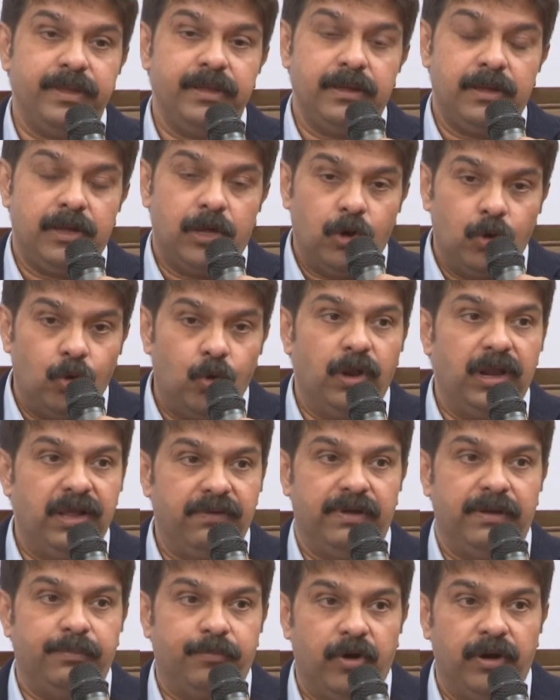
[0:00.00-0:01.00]
low
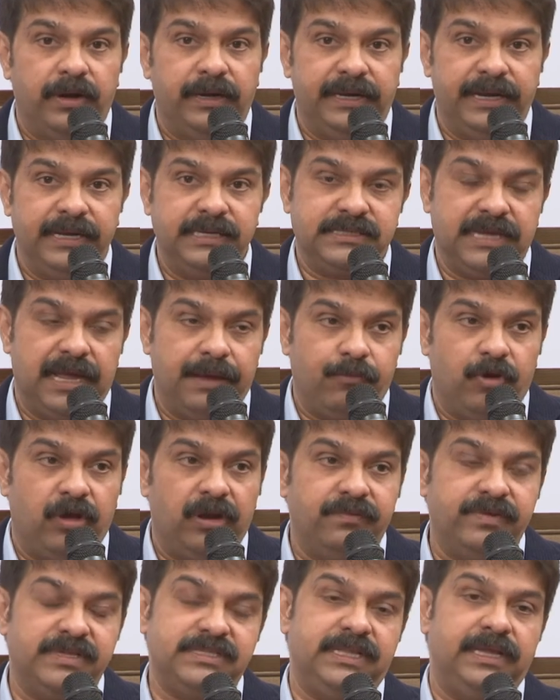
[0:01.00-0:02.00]
level politics. I'm always